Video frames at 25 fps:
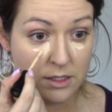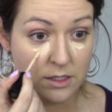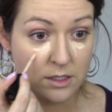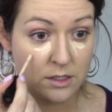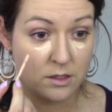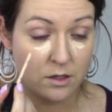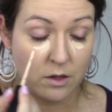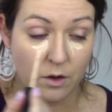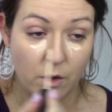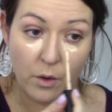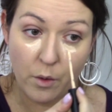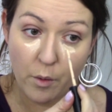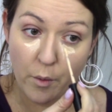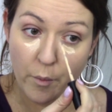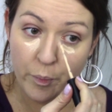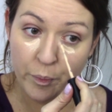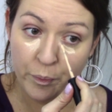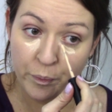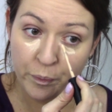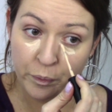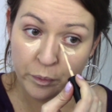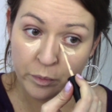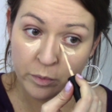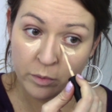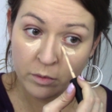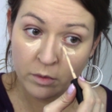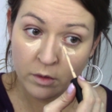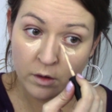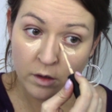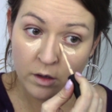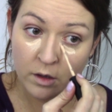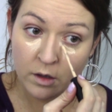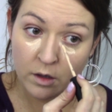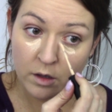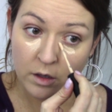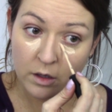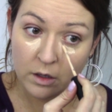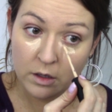So
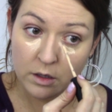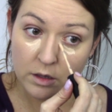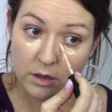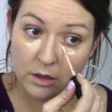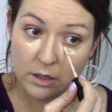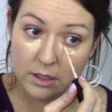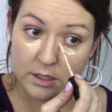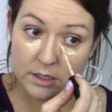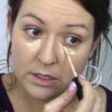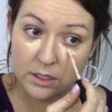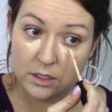this